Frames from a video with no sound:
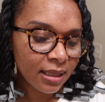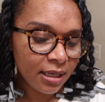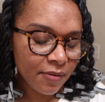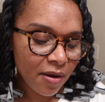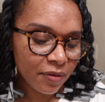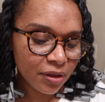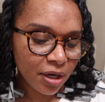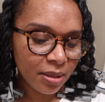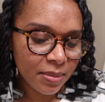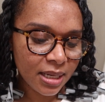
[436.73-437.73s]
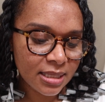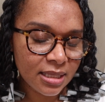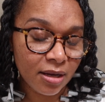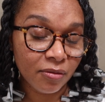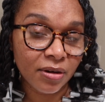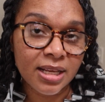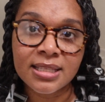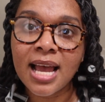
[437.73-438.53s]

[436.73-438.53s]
Leave on for 30 minutes, then rinse.